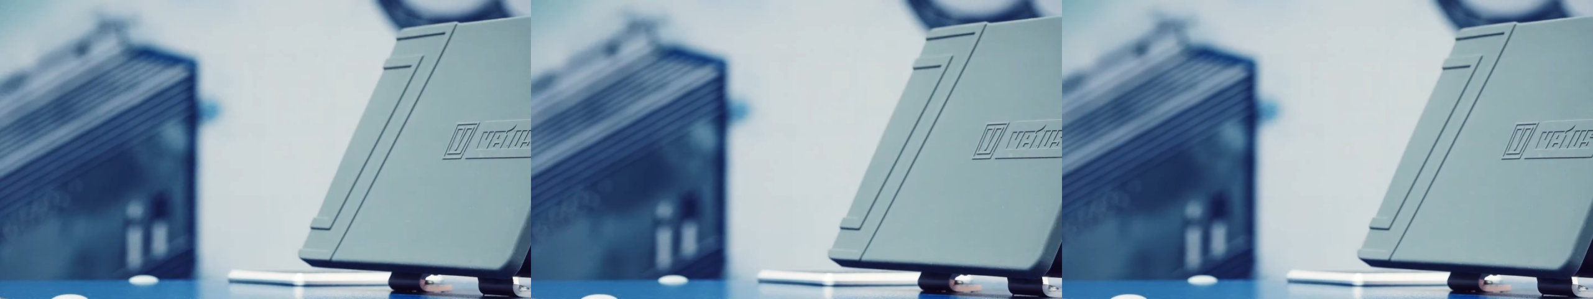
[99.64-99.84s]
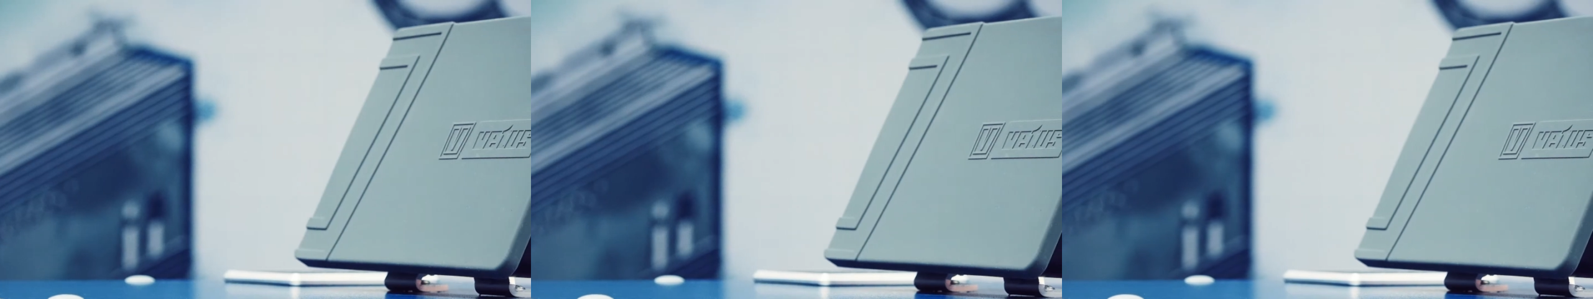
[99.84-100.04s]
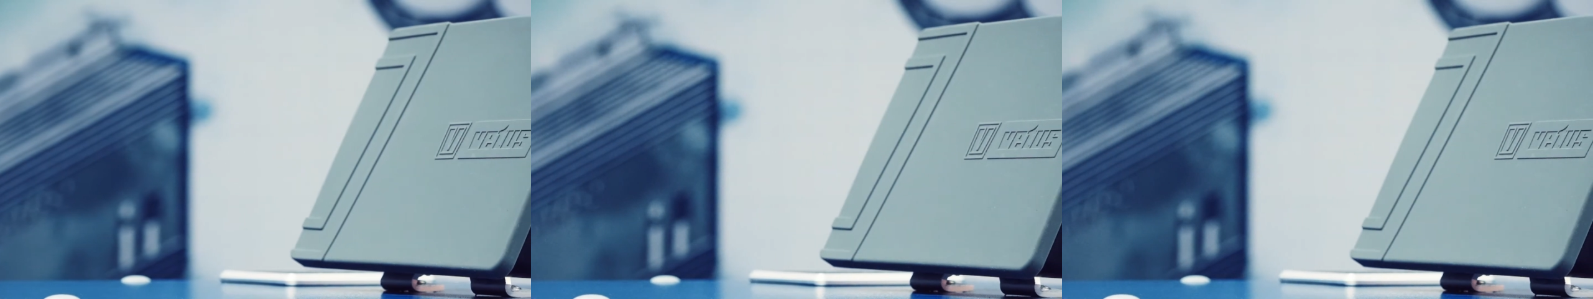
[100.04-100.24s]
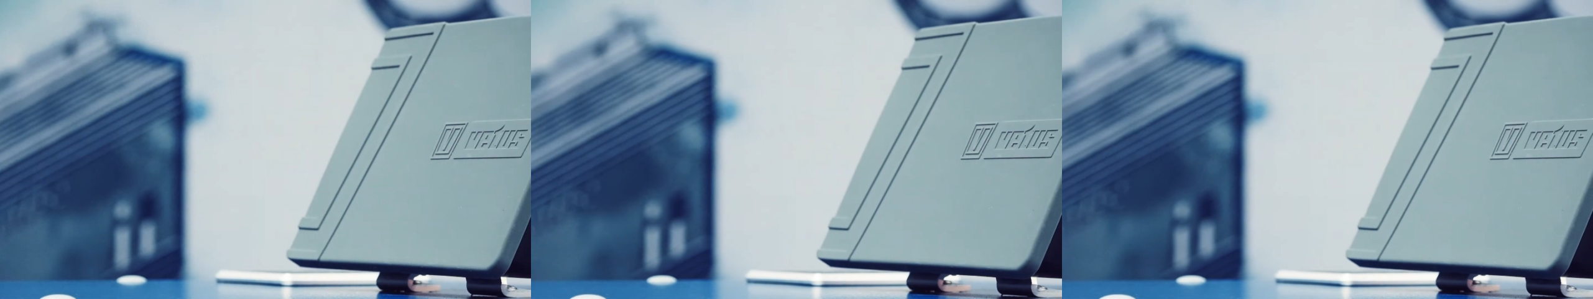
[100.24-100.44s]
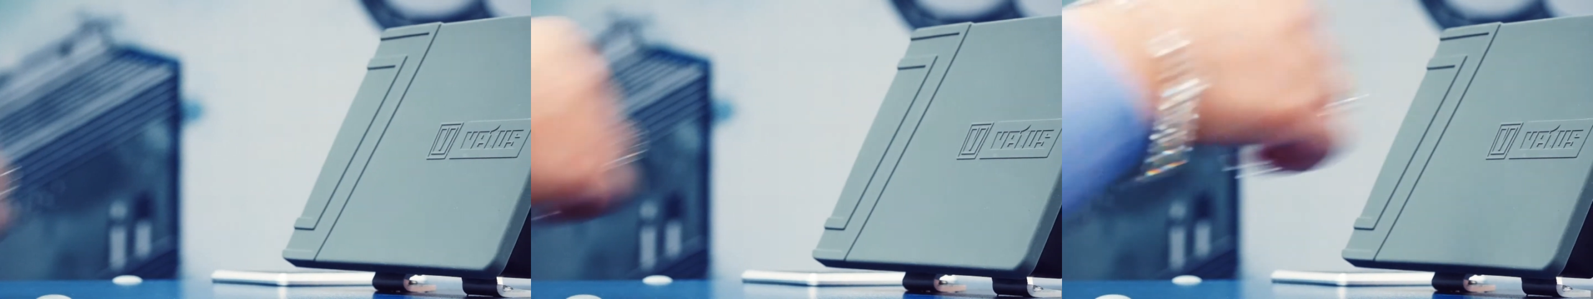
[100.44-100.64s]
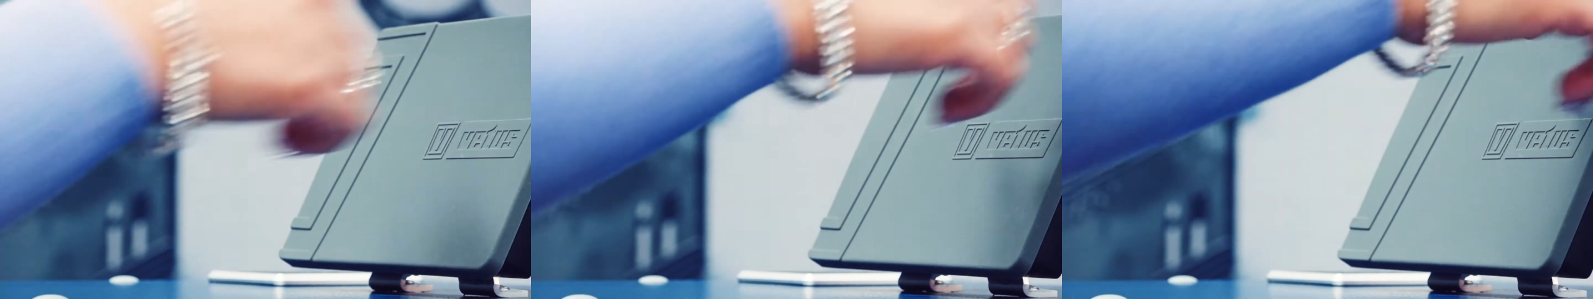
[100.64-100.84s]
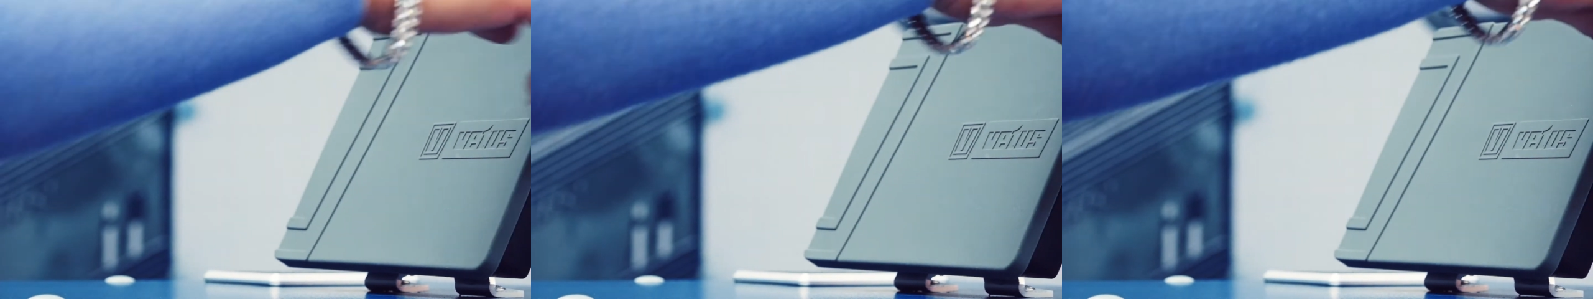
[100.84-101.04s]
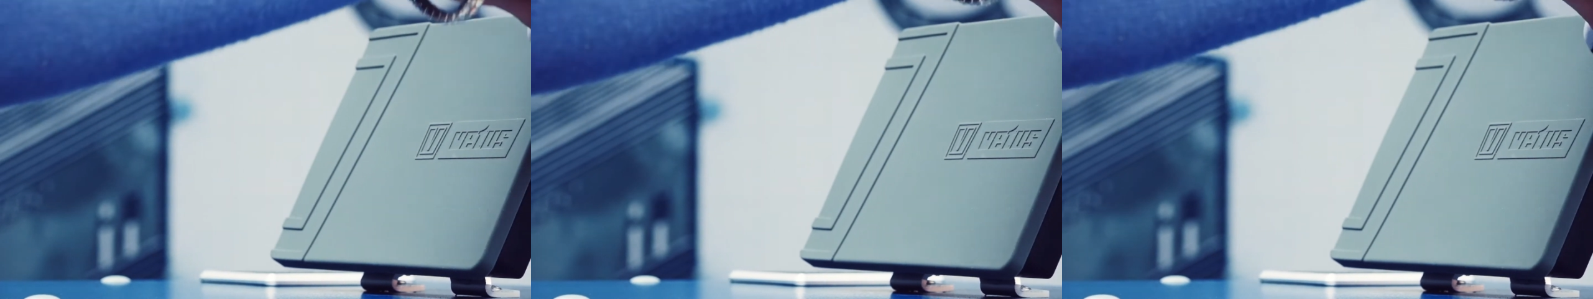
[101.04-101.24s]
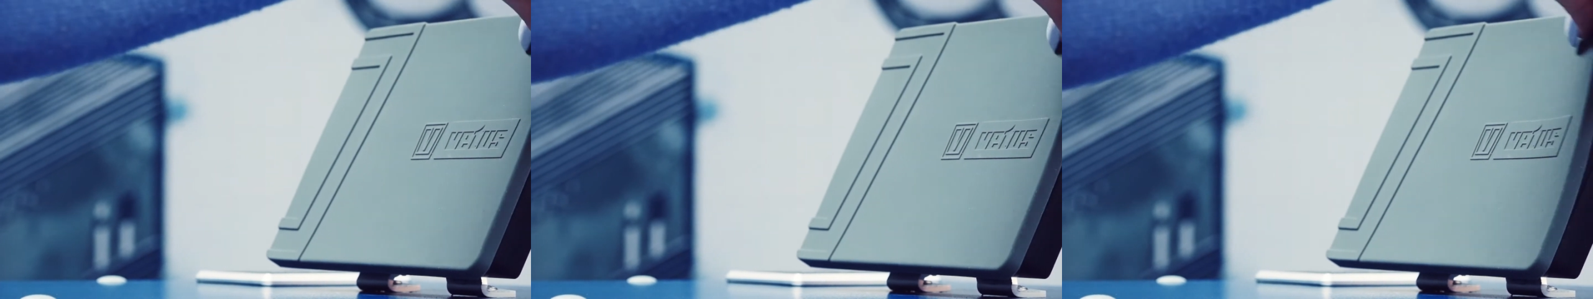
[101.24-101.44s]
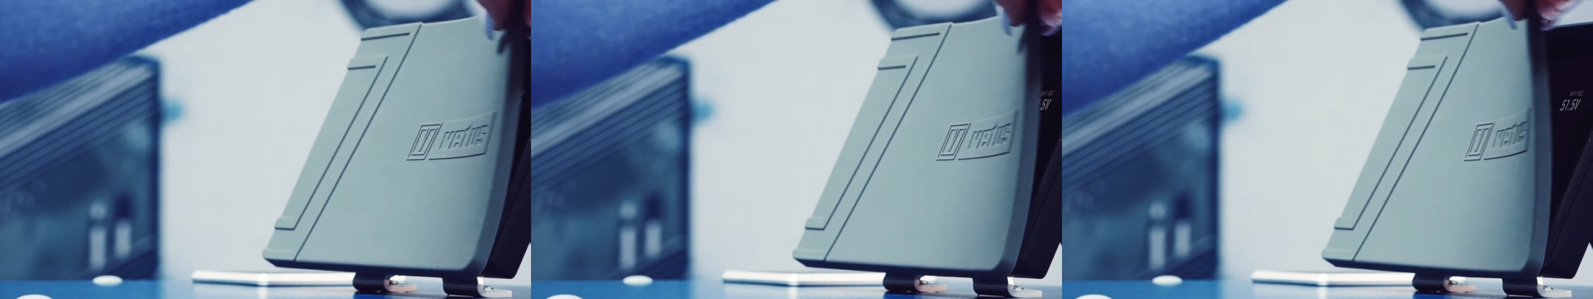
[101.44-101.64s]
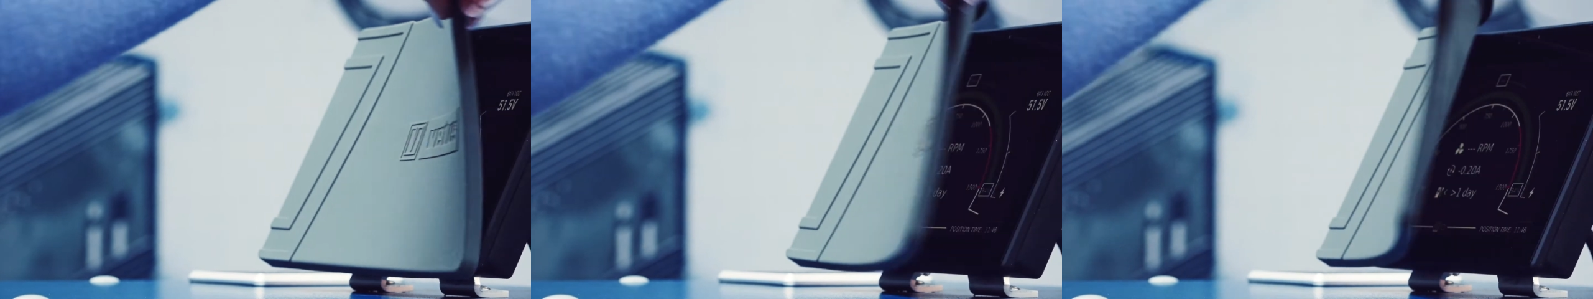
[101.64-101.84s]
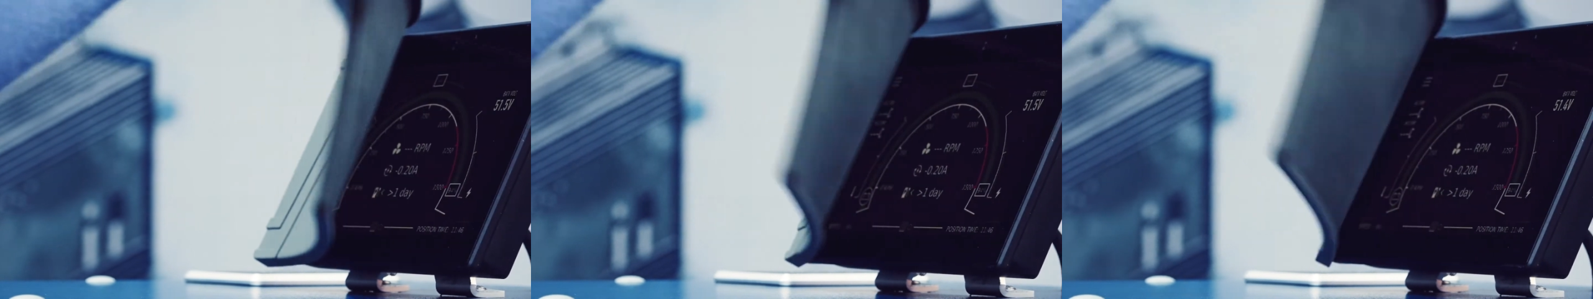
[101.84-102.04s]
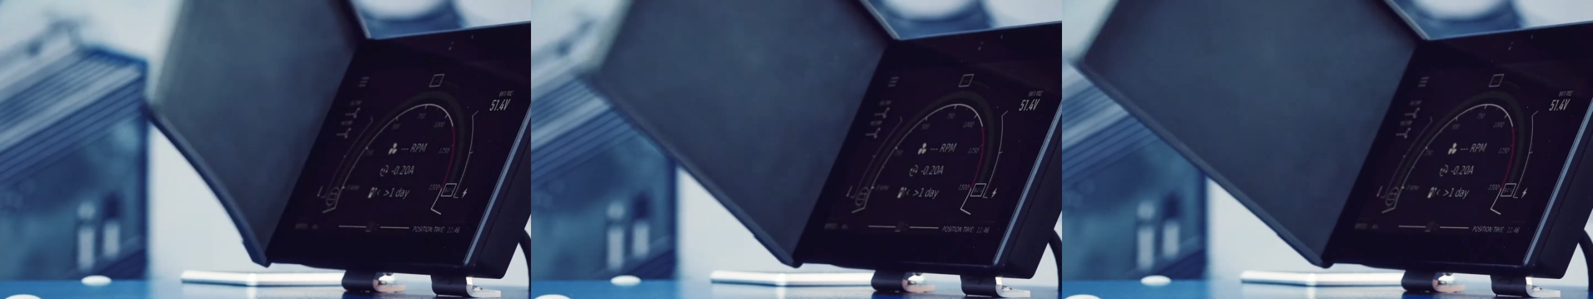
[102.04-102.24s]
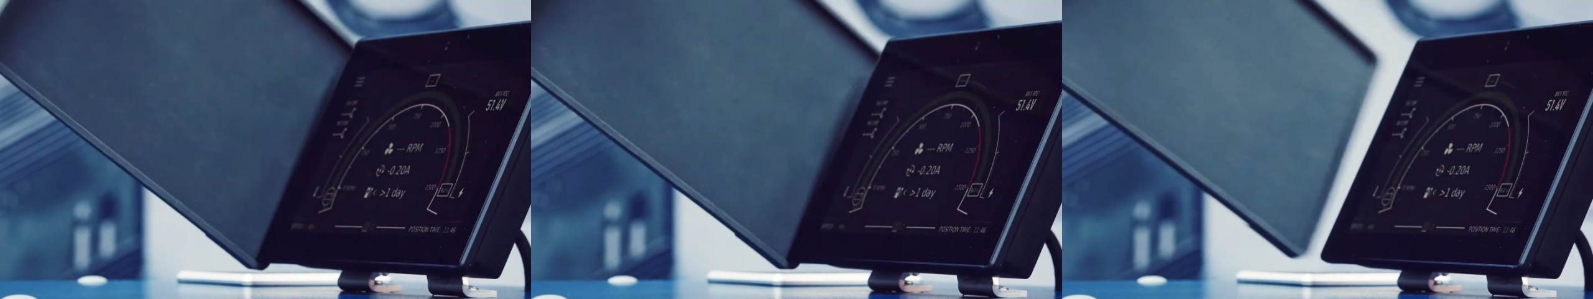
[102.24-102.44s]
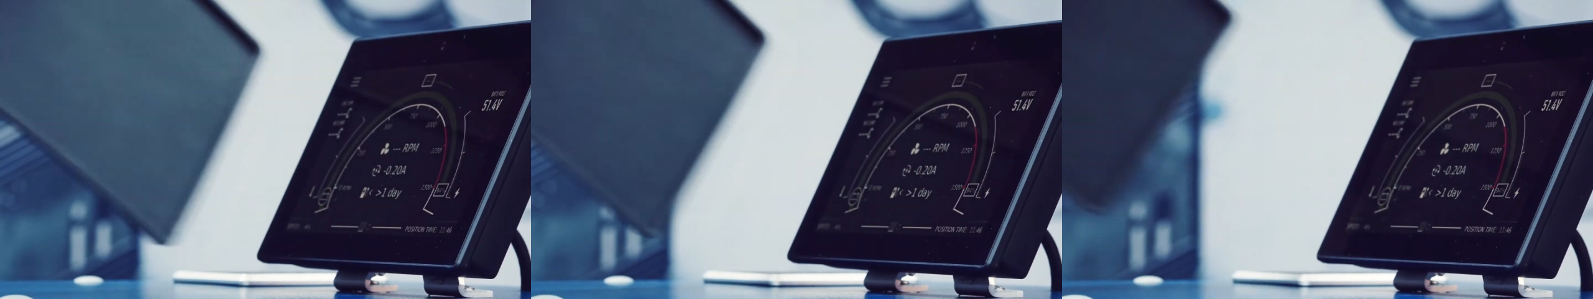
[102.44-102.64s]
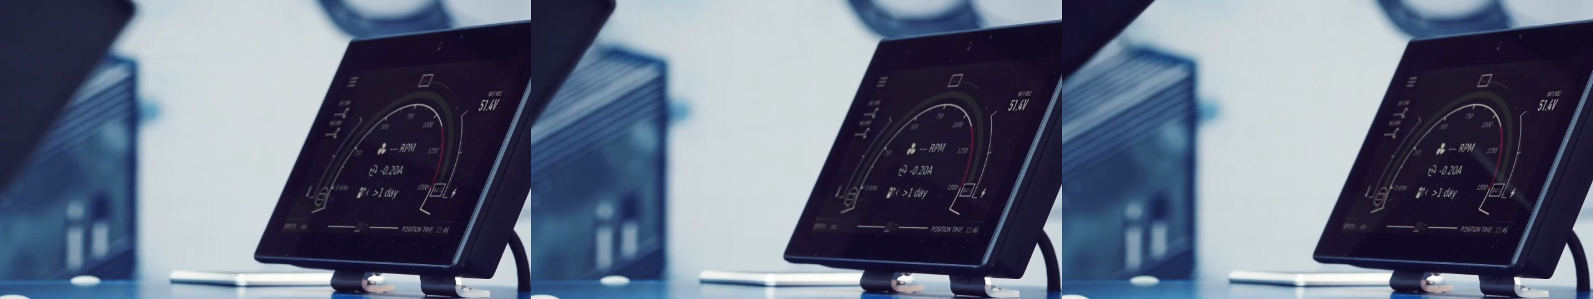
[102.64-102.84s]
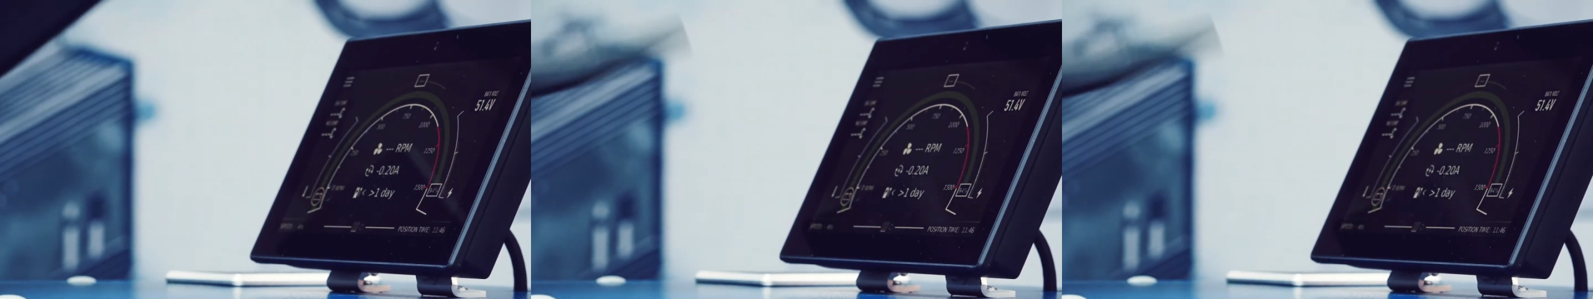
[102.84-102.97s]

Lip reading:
No face is visible, so there are no lips to read.